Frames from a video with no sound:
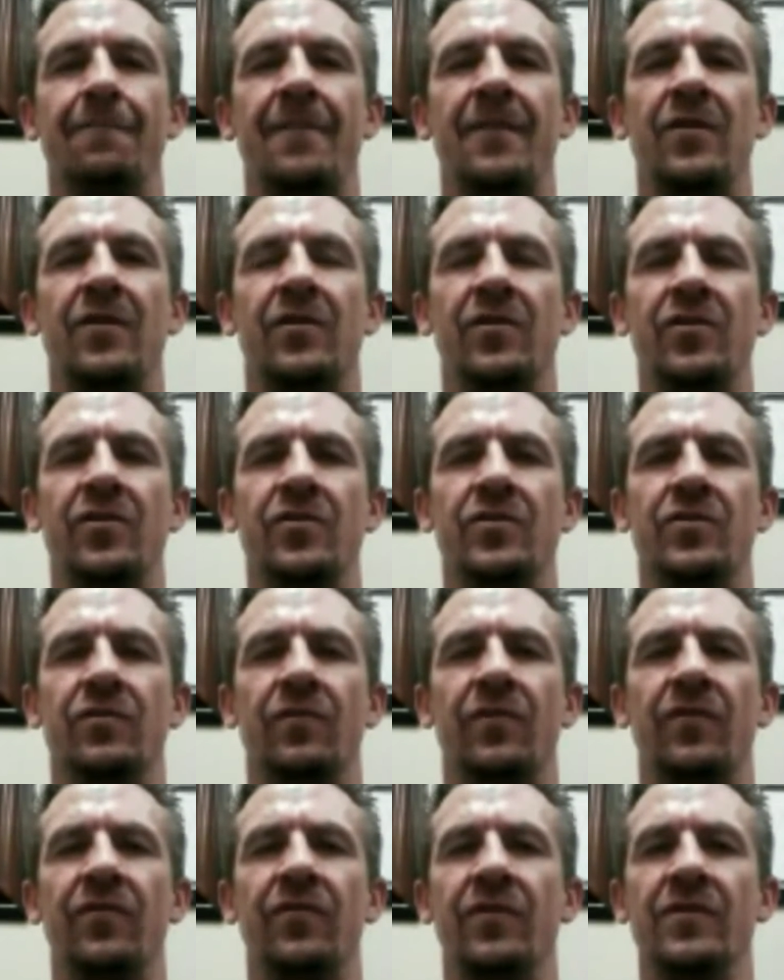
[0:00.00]
You can use the
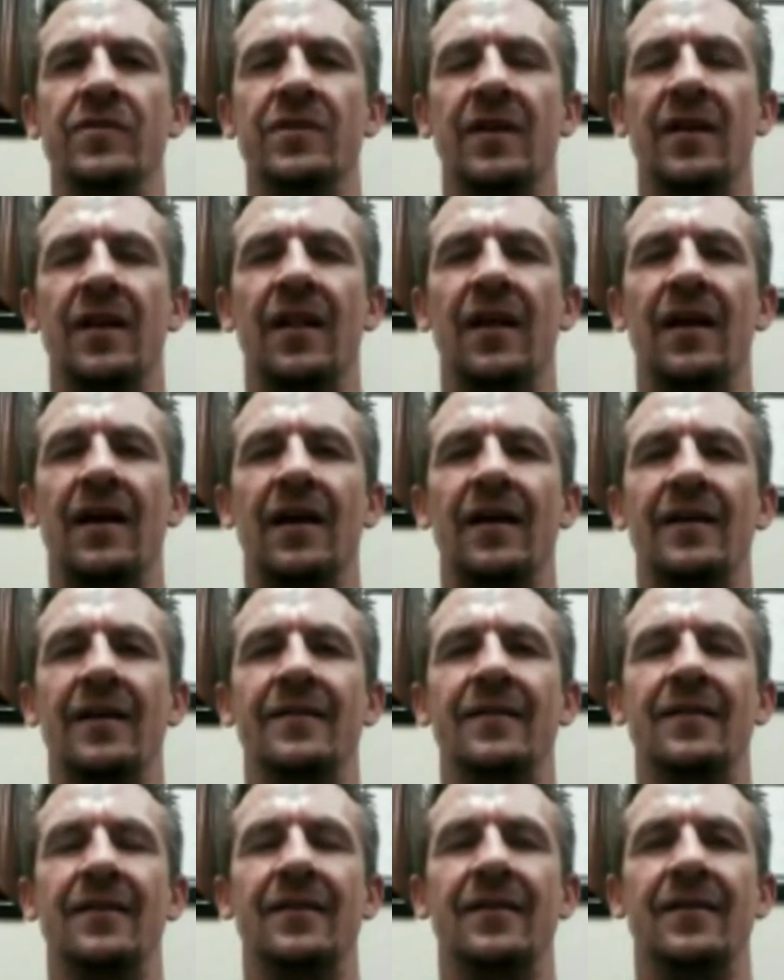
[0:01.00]
reviews
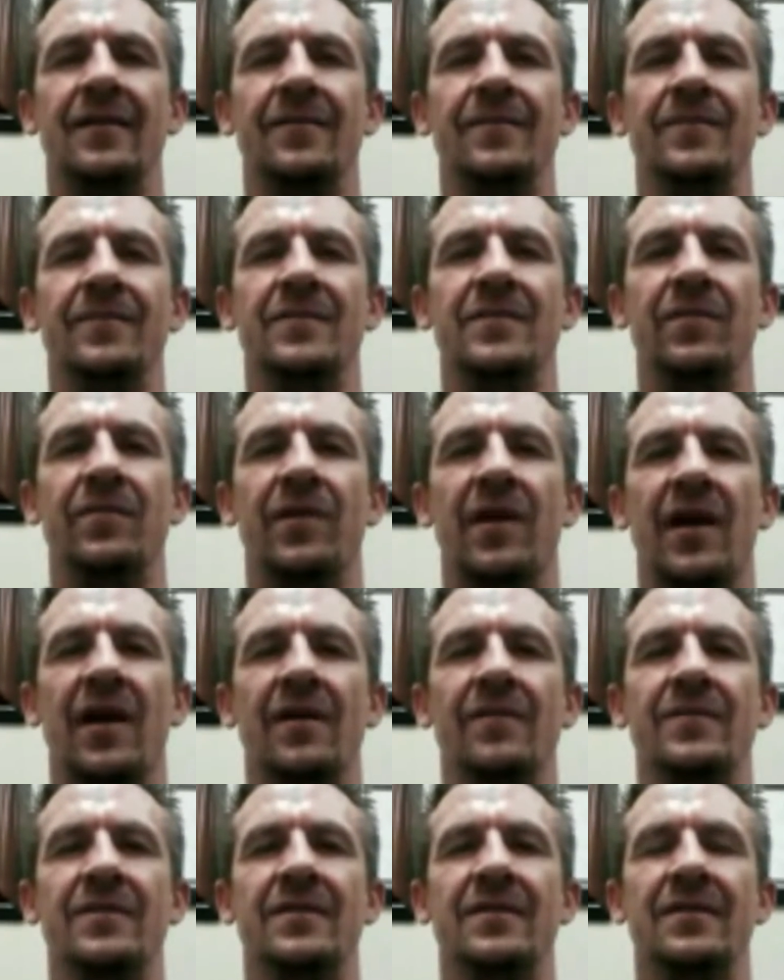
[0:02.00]
online.
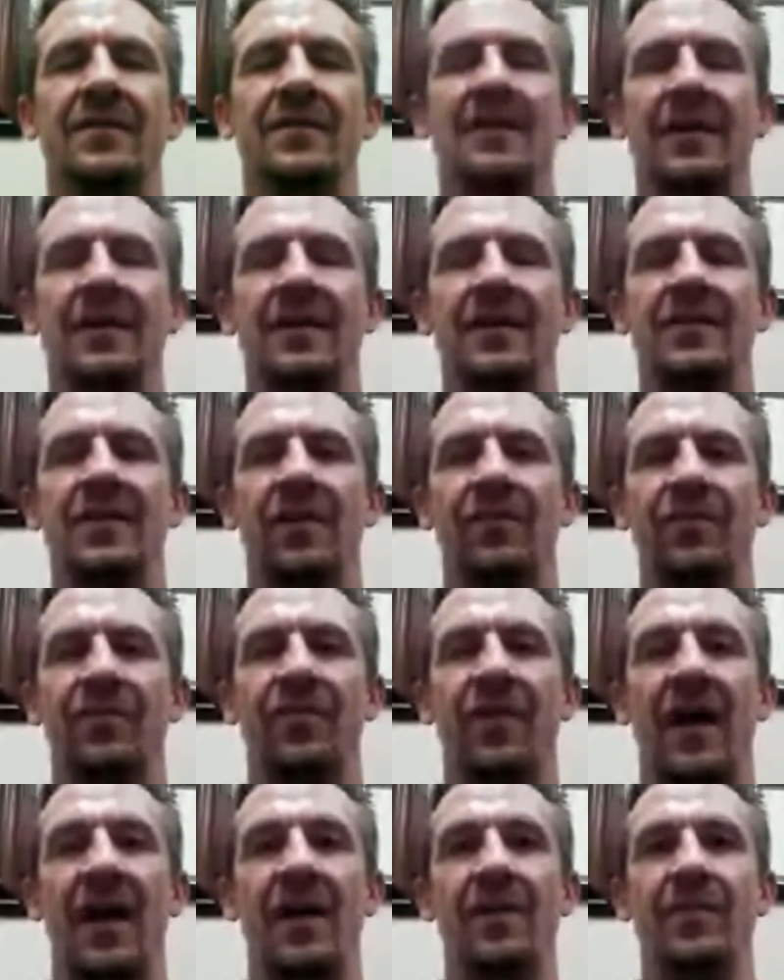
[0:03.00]
Sometimes tough to
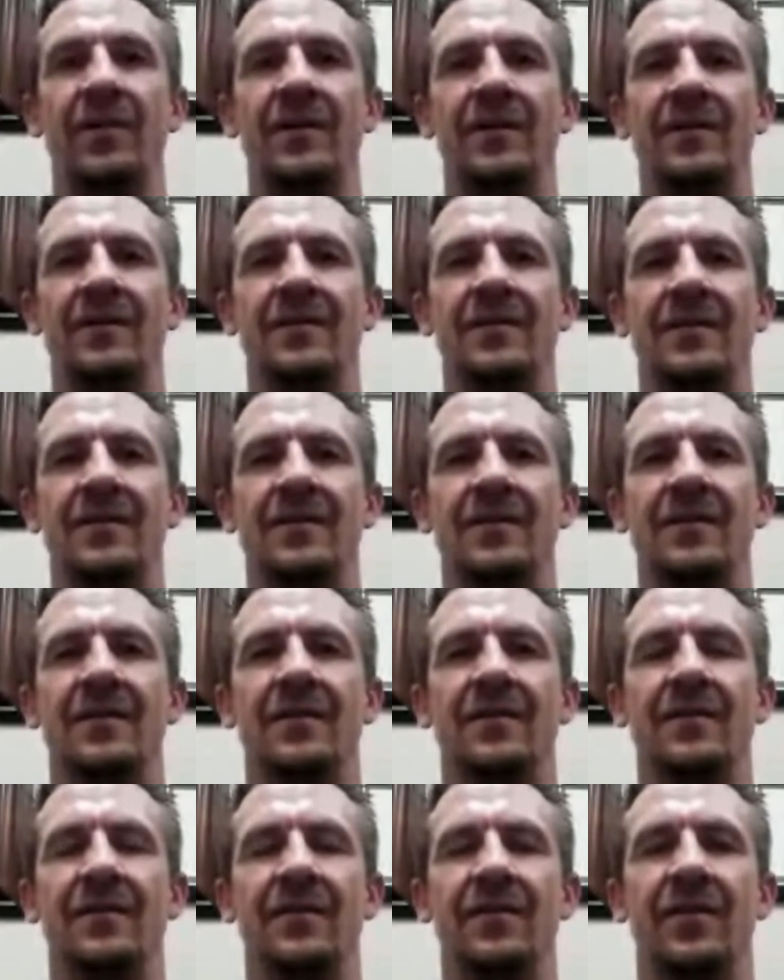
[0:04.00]
find, but
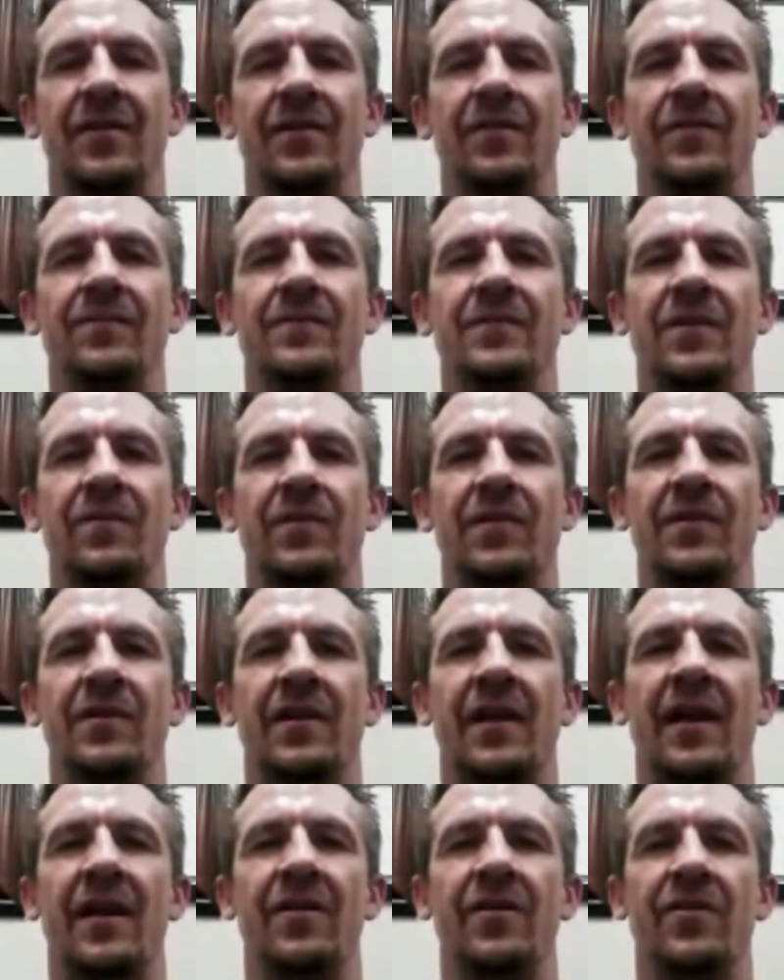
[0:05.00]
you know, something
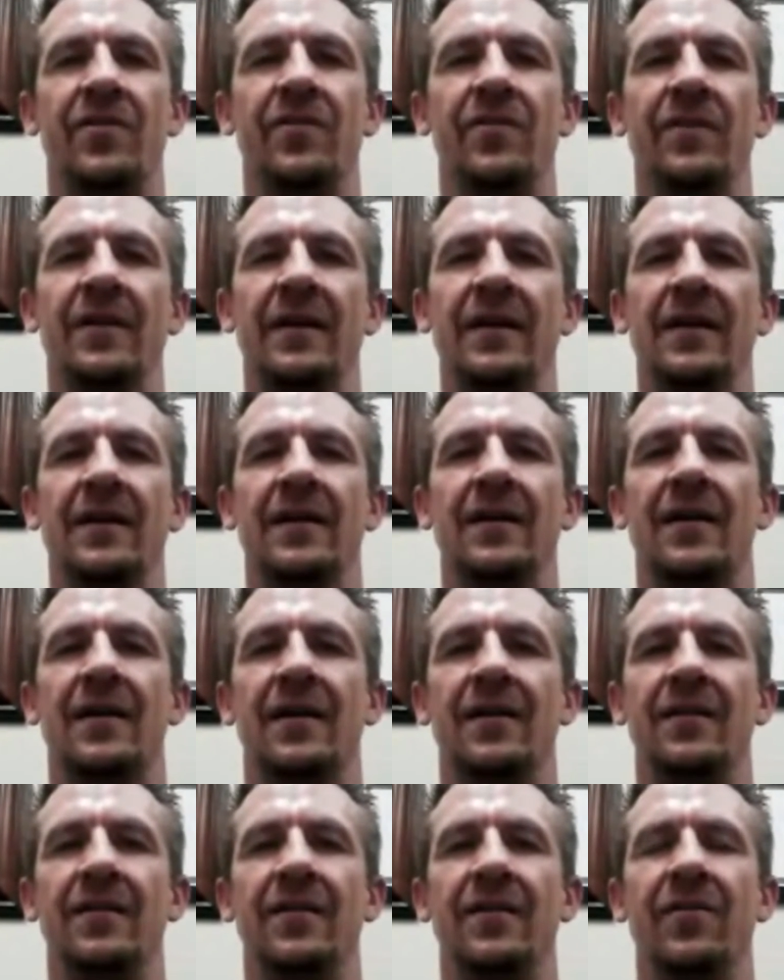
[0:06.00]
that can do.
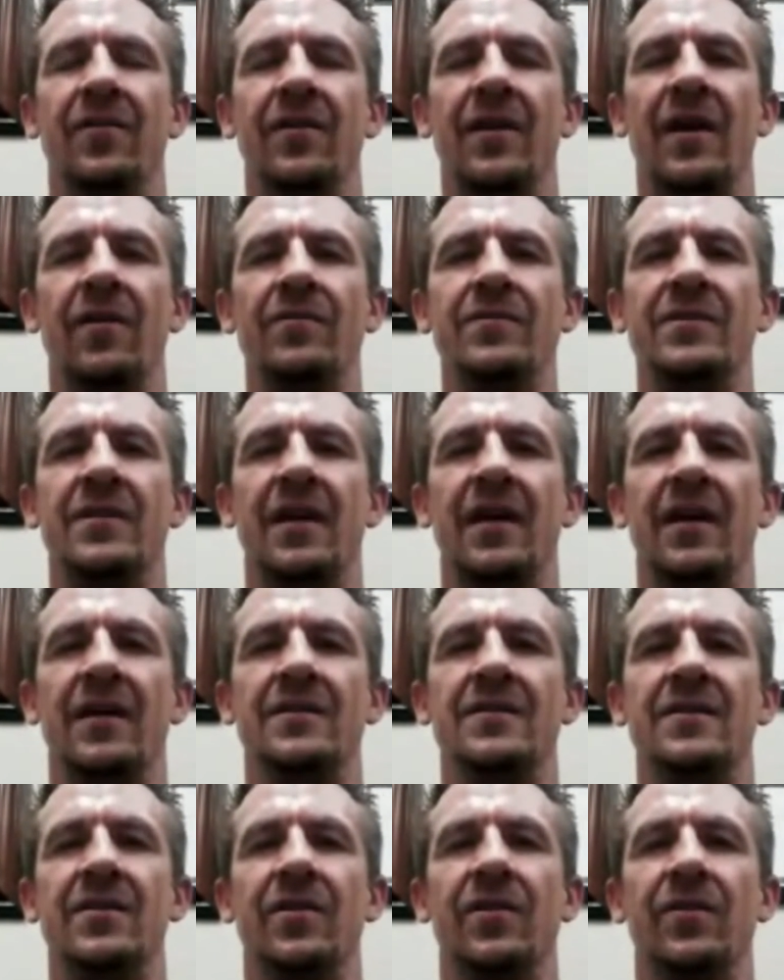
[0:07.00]
The other thing I would say
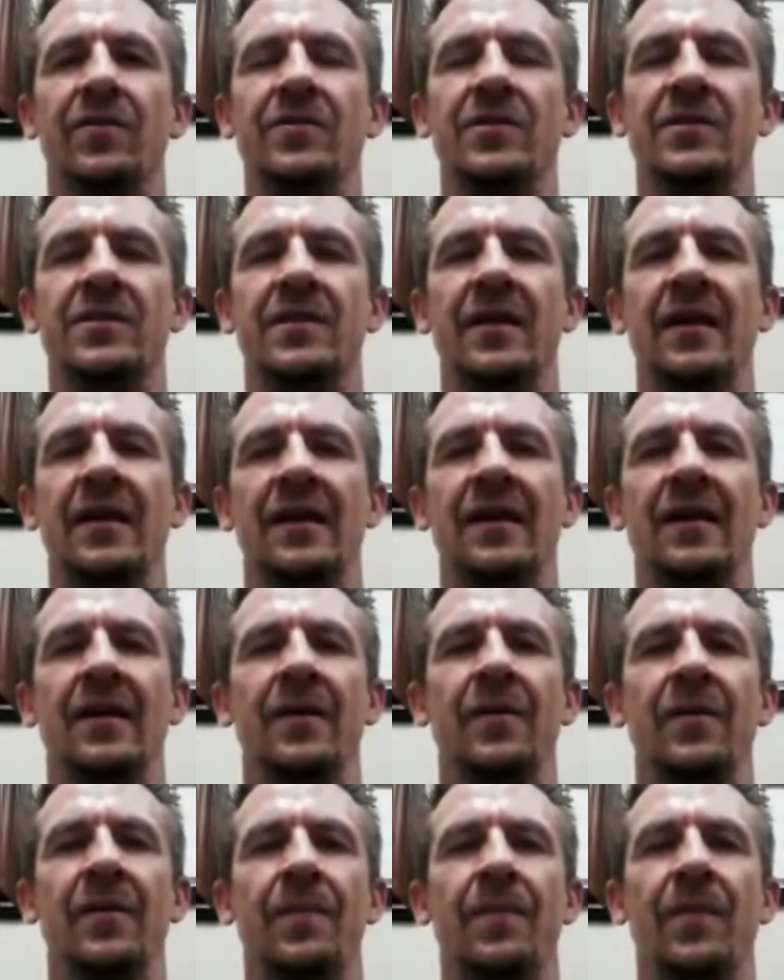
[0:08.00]
is, you know, just
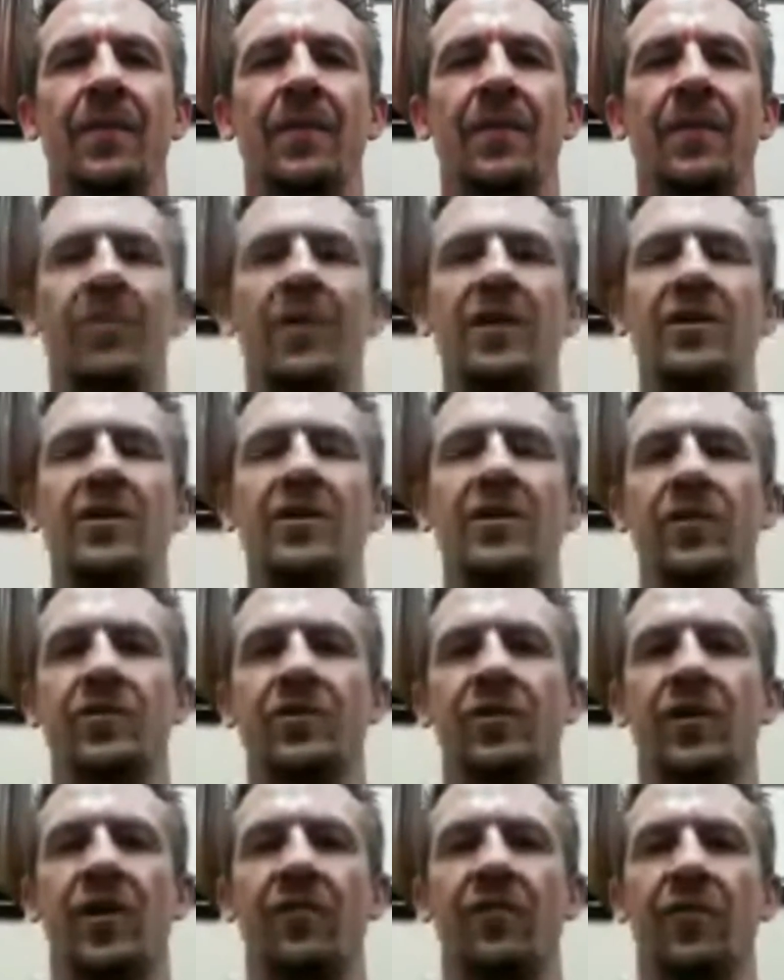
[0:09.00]
make sure
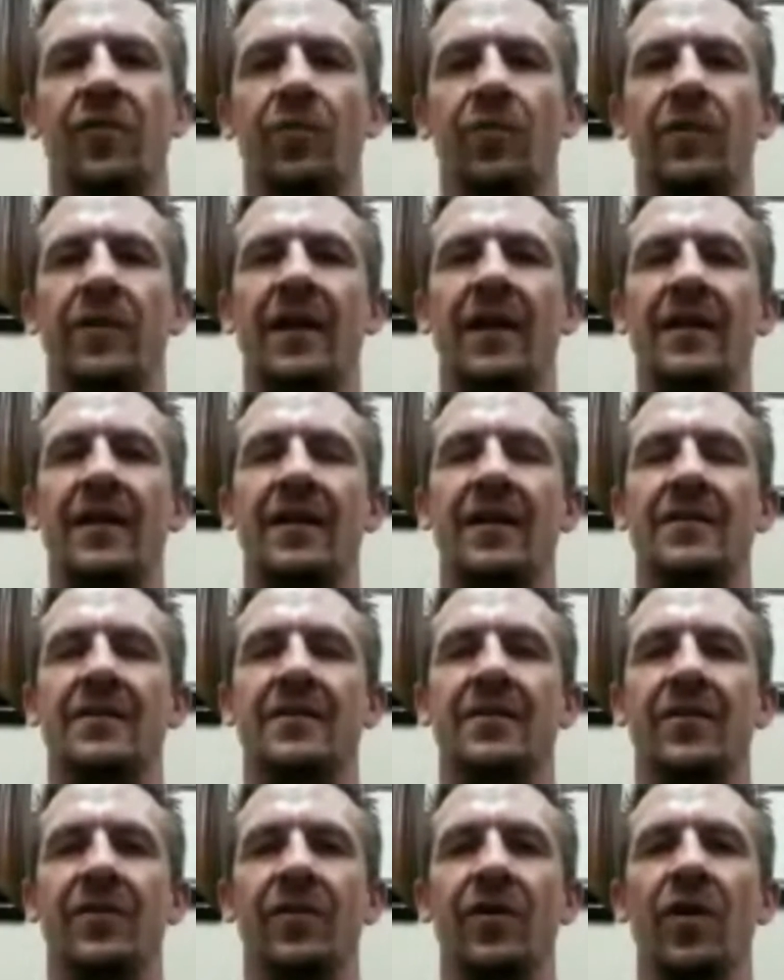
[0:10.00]
that you're comfortable with that
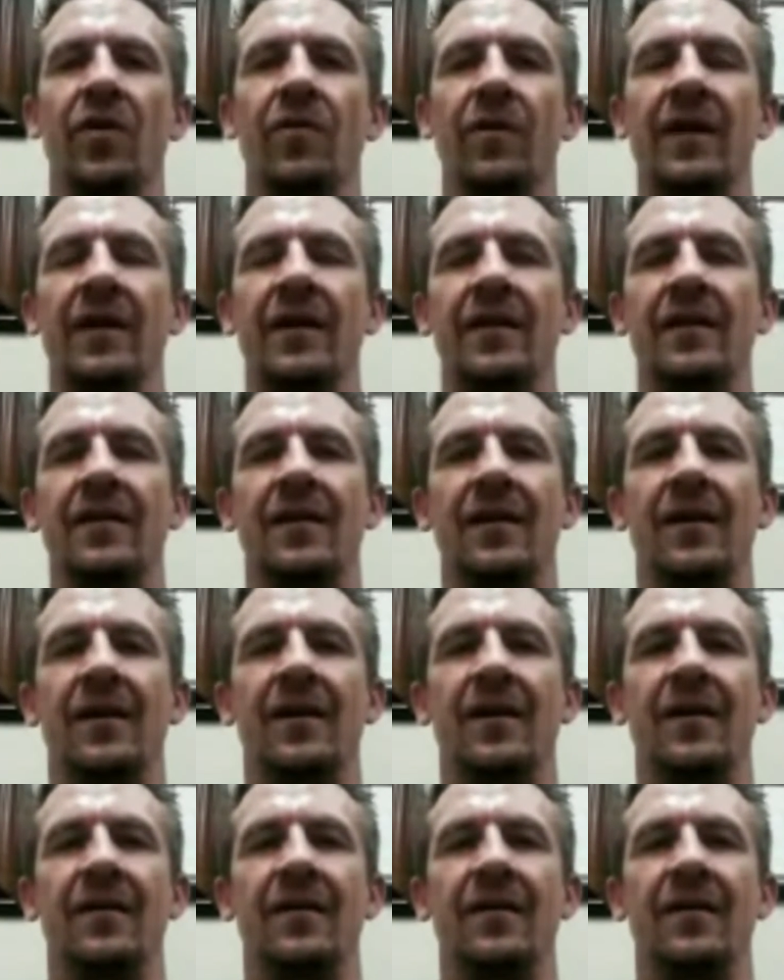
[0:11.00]
dentist. You know, go in.